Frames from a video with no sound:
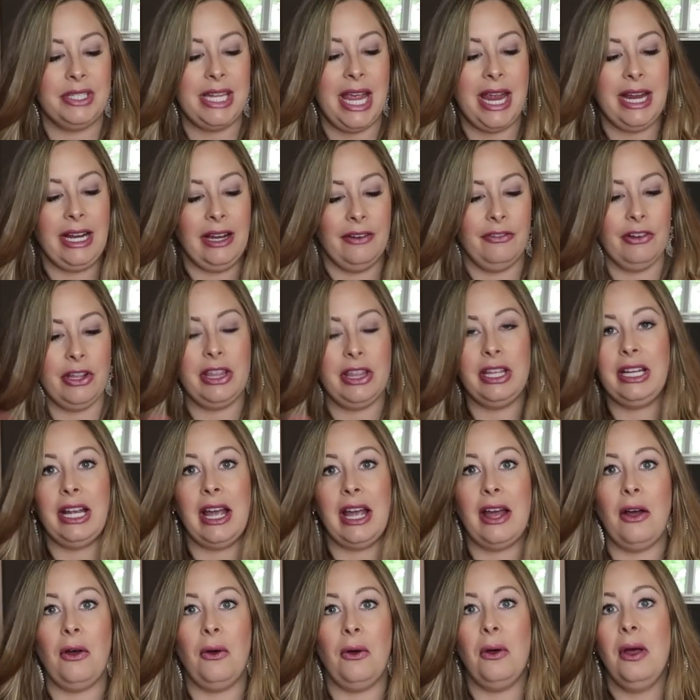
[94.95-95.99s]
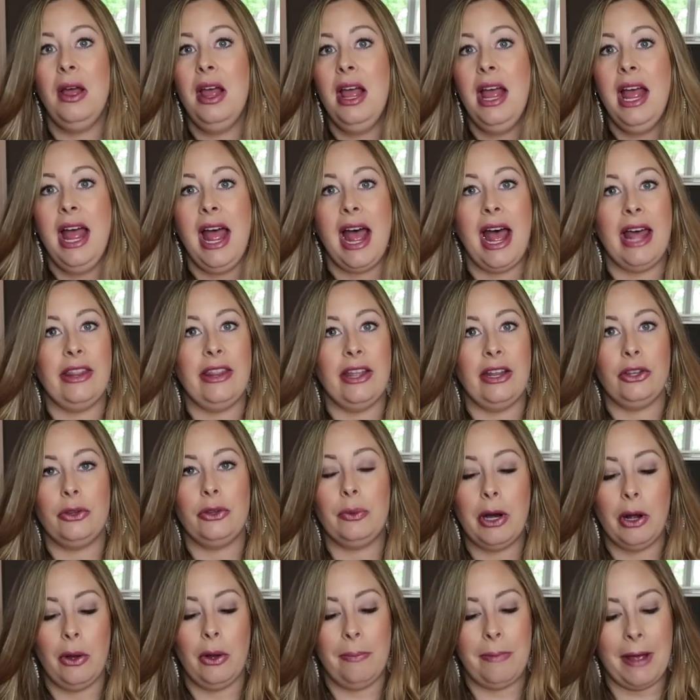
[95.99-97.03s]
take everything out, and then
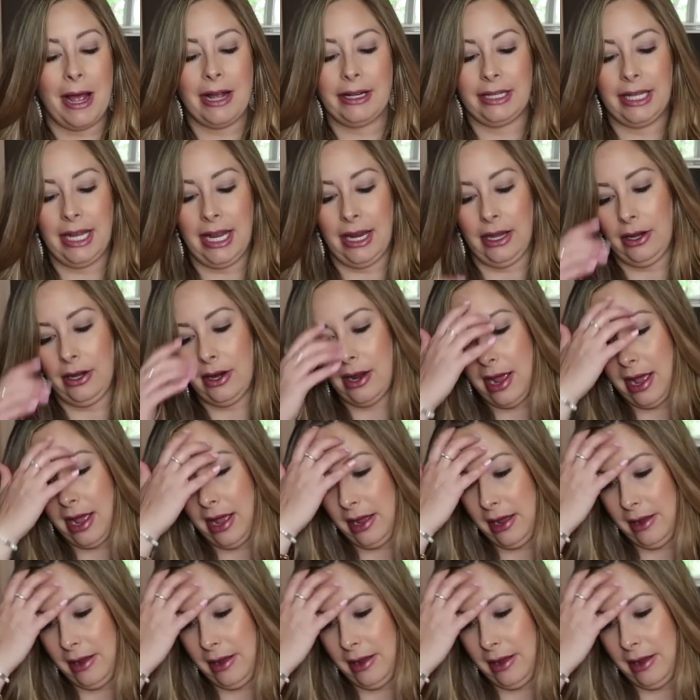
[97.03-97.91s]
throw it back in.